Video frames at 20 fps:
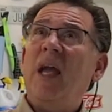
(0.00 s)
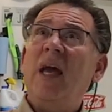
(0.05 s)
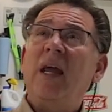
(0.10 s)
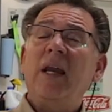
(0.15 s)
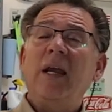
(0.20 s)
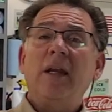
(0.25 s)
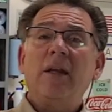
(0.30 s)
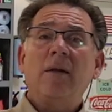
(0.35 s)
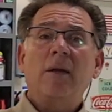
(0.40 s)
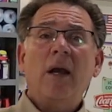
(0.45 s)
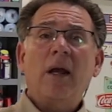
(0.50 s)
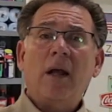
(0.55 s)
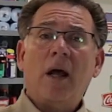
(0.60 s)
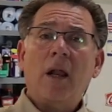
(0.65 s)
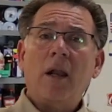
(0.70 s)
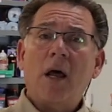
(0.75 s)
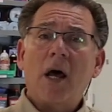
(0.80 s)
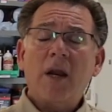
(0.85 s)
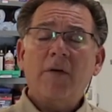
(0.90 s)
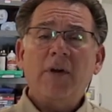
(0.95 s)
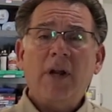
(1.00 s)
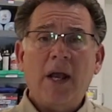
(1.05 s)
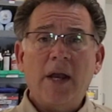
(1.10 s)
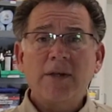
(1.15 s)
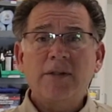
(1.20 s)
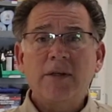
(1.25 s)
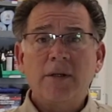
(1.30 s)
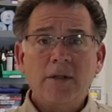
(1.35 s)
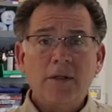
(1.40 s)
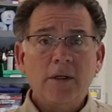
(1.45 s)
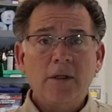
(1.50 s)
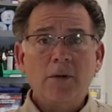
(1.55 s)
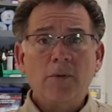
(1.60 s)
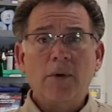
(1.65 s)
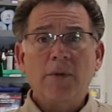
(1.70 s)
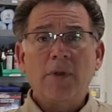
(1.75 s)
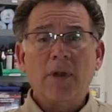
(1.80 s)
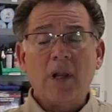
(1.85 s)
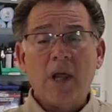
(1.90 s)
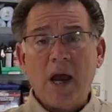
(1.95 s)
And a lot of it has to
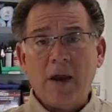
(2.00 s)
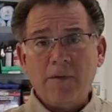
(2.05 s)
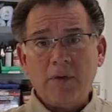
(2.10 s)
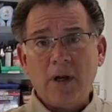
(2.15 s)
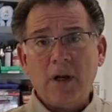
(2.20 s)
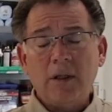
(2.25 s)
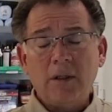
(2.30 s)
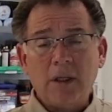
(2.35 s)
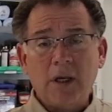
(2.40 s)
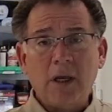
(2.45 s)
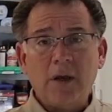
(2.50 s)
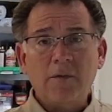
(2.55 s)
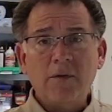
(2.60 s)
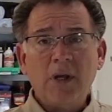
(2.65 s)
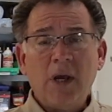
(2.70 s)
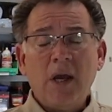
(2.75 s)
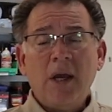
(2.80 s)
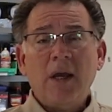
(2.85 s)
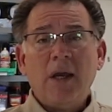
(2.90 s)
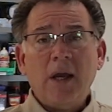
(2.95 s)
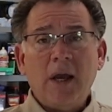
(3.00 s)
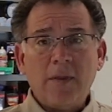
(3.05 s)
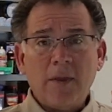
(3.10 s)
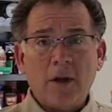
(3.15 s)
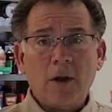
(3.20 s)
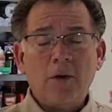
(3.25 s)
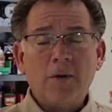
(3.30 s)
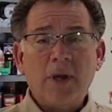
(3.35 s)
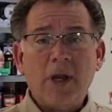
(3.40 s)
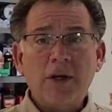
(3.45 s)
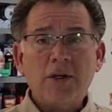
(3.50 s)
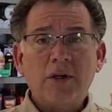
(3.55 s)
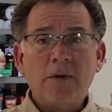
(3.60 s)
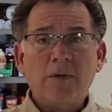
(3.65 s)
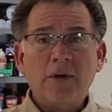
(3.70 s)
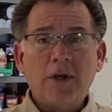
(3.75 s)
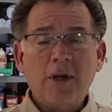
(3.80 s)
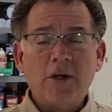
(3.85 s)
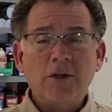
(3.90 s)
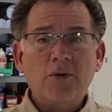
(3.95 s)
do with the life that it lived and the
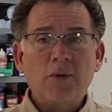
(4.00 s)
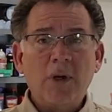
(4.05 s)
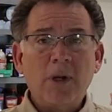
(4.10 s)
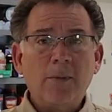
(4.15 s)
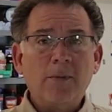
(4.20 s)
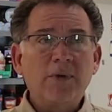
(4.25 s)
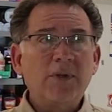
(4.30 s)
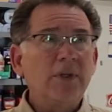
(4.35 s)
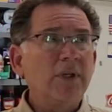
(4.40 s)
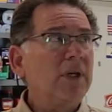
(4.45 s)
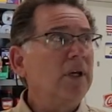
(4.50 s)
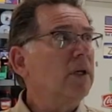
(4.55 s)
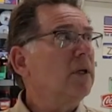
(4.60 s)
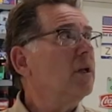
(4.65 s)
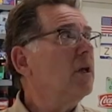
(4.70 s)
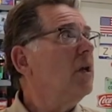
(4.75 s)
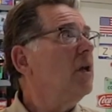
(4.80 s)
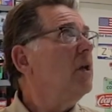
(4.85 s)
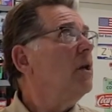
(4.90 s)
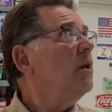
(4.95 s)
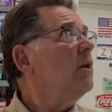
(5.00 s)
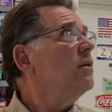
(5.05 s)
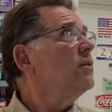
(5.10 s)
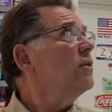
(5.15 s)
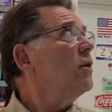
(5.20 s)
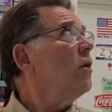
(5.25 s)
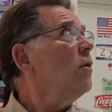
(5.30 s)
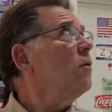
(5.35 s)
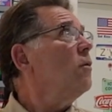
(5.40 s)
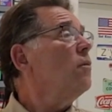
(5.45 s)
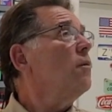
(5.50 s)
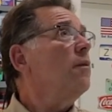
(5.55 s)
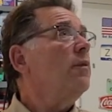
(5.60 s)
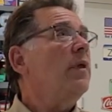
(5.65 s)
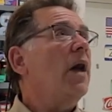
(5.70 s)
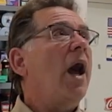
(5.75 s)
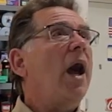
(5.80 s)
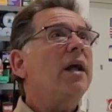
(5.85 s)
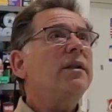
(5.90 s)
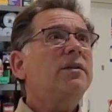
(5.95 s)
location of the country it was in.
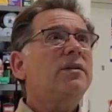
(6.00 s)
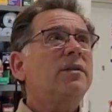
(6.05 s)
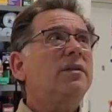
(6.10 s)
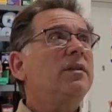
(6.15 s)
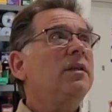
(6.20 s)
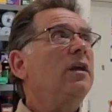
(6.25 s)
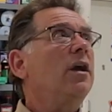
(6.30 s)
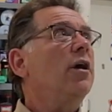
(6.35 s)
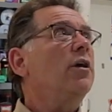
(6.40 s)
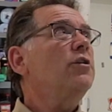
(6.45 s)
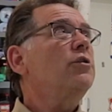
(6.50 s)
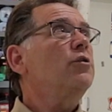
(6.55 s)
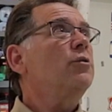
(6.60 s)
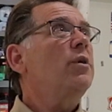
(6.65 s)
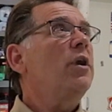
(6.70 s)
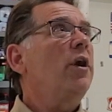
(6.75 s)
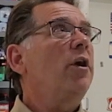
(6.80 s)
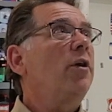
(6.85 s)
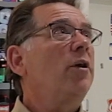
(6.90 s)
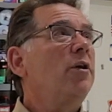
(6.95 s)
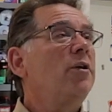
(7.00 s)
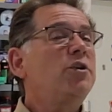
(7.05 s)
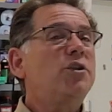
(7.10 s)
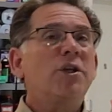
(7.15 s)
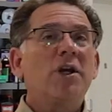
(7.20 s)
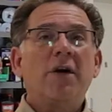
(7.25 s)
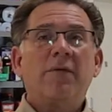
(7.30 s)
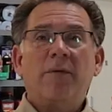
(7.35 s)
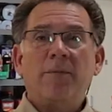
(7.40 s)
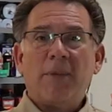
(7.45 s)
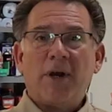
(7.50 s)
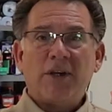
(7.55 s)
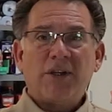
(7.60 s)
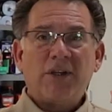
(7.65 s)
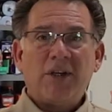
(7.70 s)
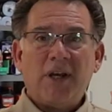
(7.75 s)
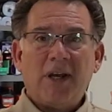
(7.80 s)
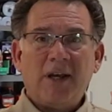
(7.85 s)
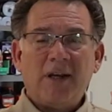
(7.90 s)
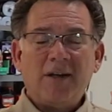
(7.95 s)
So that's the undercarriage of a
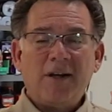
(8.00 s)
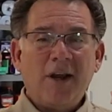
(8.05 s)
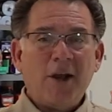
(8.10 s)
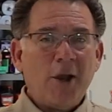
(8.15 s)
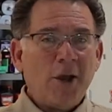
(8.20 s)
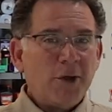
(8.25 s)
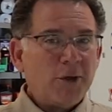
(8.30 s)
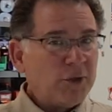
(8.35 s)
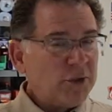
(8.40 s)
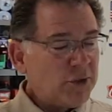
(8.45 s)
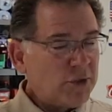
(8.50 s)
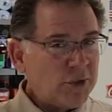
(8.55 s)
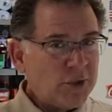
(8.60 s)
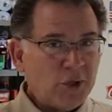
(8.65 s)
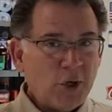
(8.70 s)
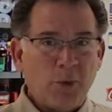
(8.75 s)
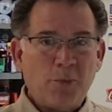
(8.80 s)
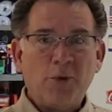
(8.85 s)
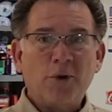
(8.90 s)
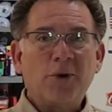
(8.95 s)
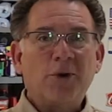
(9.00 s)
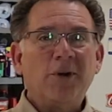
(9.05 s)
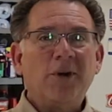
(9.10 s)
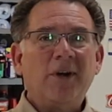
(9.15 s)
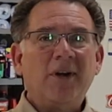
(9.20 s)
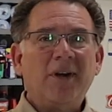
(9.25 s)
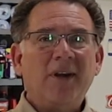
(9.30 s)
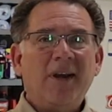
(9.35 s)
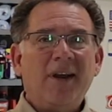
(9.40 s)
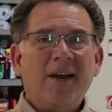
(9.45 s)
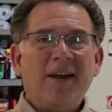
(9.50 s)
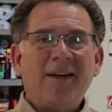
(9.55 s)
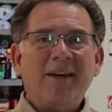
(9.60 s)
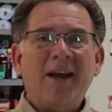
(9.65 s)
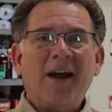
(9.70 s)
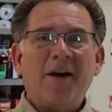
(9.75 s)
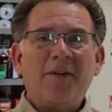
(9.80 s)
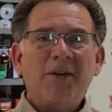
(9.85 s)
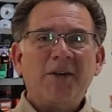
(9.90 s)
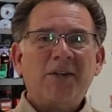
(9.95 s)
Mustang. Super good.
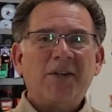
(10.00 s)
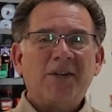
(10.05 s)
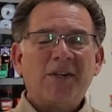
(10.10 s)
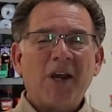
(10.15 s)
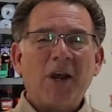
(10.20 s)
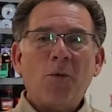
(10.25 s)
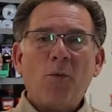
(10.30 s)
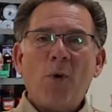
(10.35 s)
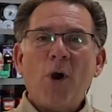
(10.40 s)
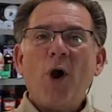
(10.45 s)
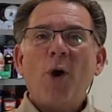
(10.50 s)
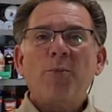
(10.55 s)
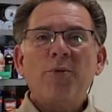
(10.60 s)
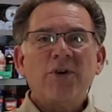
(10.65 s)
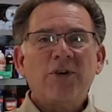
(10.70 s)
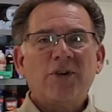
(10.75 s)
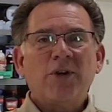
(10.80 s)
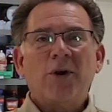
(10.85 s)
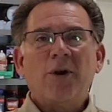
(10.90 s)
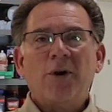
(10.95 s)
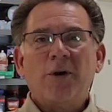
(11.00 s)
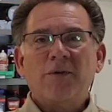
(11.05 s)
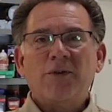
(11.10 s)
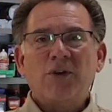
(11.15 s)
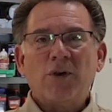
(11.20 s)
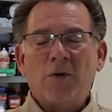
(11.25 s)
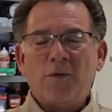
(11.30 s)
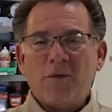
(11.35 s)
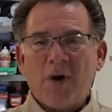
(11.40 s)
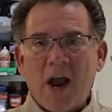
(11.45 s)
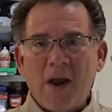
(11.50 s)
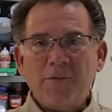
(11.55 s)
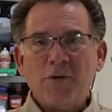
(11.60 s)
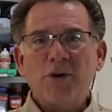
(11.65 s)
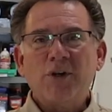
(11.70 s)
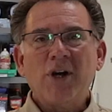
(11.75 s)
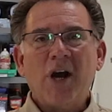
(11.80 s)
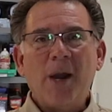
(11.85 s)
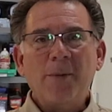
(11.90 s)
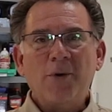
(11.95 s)
Now this is a well-preserved
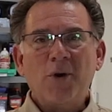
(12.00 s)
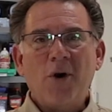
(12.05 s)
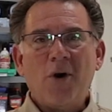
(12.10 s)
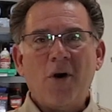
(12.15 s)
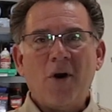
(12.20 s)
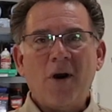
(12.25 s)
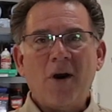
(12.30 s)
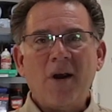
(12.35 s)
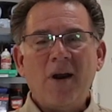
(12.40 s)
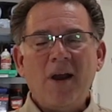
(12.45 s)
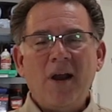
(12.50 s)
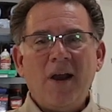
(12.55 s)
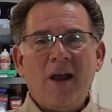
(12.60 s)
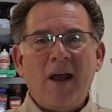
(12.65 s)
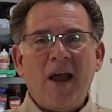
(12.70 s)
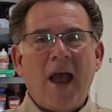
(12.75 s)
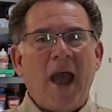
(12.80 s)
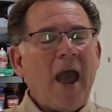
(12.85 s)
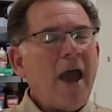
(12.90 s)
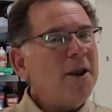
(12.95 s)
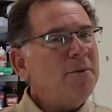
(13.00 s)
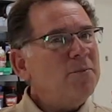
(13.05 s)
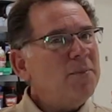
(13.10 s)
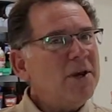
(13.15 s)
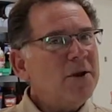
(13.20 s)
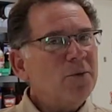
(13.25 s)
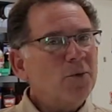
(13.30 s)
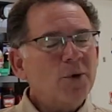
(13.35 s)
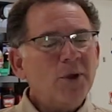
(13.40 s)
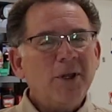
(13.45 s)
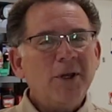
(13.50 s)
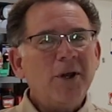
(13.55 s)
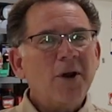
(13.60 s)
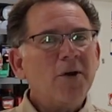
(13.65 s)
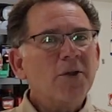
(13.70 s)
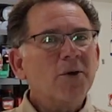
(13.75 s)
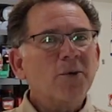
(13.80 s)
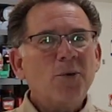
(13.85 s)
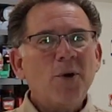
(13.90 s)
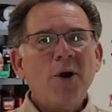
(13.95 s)
survivor type car. Hadn't been
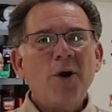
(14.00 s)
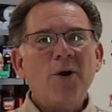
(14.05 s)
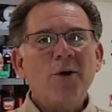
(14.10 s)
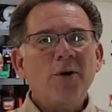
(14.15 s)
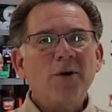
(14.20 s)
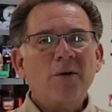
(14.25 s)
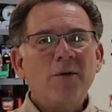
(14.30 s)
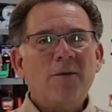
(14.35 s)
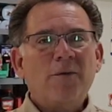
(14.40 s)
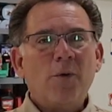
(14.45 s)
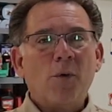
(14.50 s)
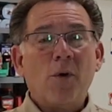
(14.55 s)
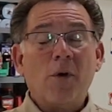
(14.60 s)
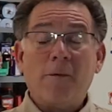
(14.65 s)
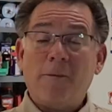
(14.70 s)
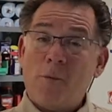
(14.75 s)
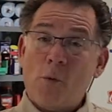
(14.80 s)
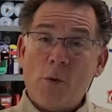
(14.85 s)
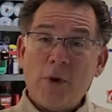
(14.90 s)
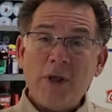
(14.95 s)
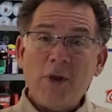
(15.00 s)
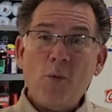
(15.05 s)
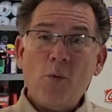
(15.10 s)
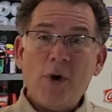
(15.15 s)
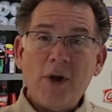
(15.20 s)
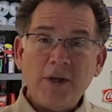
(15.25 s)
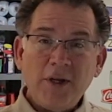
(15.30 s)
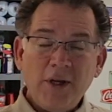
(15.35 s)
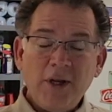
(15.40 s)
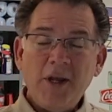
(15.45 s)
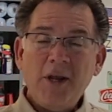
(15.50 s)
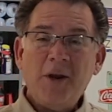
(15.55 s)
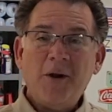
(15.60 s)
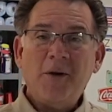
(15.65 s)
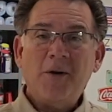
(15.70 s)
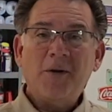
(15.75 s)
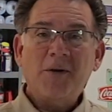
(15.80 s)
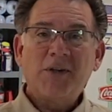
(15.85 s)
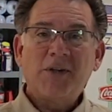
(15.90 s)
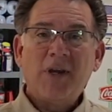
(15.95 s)
really on the road for 41
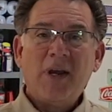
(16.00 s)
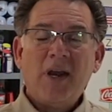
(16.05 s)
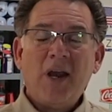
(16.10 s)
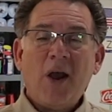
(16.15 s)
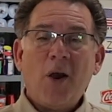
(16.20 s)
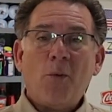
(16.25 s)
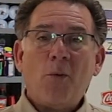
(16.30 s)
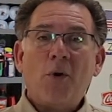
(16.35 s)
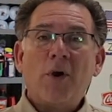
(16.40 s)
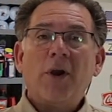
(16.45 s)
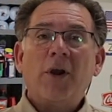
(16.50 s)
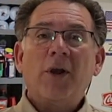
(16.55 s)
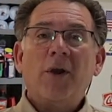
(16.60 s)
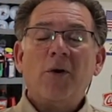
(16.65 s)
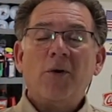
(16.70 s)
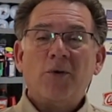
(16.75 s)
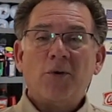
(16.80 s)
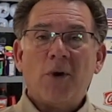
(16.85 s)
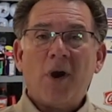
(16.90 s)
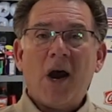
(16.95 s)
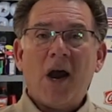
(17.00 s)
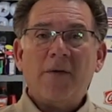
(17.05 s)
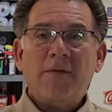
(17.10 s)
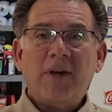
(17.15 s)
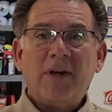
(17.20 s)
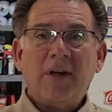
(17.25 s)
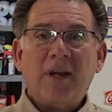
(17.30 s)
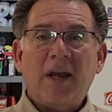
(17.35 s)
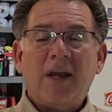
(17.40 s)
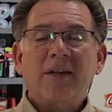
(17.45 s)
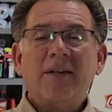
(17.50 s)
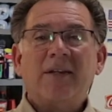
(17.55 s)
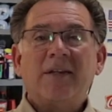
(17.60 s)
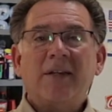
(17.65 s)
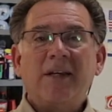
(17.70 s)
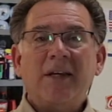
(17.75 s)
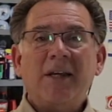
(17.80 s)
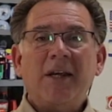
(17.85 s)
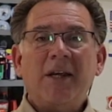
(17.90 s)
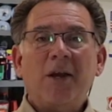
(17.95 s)
years. We're going to go drive it
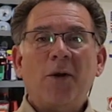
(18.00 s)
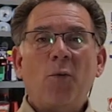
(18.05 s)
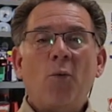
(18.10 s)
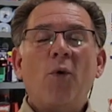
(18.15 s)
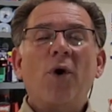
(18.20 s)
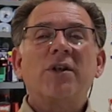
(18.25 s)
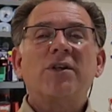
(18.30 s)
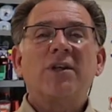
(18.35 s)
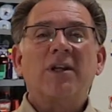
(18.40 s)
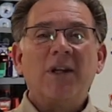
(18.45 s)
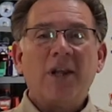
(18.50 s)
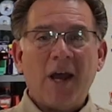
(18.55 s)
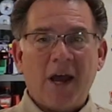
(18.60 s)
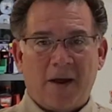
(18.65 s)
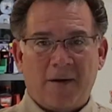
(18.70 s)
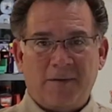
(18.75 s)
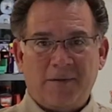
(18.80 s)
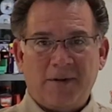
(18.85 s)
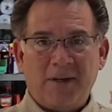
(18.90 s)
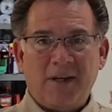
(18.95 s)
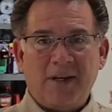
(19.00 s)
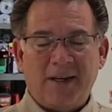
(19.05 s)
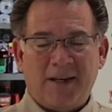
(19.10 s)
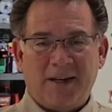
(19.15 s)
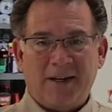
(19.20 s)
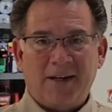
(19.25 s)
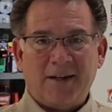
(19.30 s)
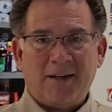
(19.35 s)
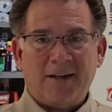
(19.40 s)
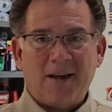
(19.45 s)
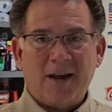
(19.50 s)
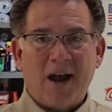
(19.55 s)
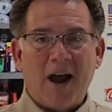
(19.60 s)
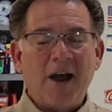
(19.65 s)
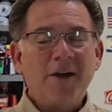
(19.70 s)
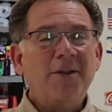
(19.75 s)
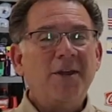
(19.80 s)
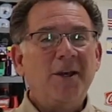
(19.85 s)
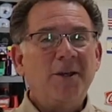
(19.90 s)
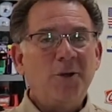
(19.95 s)
and see what's left in it.
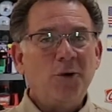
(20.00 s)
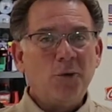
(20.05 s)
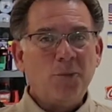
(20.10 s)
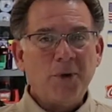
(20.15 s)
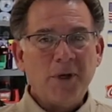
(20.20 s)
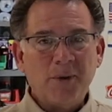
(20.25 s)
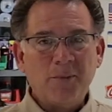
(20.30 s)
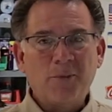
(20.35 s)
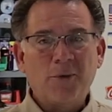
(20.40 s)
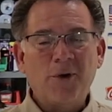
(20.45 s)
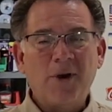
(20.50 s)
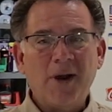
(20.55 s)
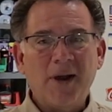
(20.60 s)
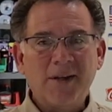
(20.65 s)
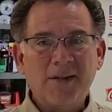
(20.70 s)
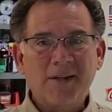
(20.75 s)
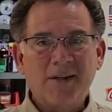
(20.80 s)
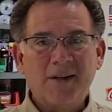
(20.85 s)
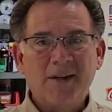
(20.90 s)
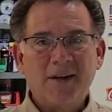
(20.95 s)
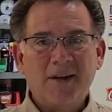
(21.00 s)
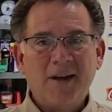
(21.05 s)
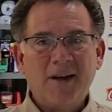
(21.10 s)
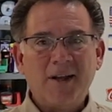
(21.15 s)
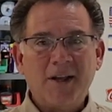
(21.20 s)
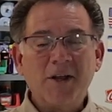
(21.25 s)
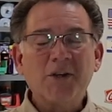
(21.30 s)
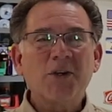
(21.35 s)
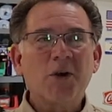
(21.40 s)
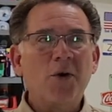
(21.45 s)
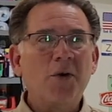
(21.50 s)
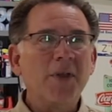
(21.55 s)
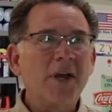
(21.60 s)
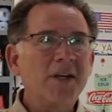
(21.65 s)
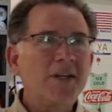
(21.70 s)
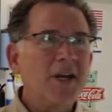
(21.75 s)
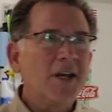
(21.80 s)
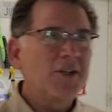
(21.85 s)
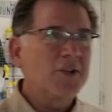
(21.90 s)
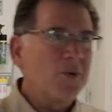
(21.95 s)
I think you'll be impressed. Let's
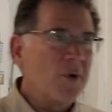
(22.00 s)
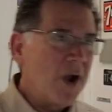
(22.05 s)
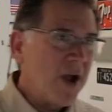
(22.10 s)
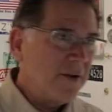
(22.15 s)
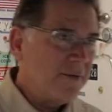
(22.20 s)
go on that test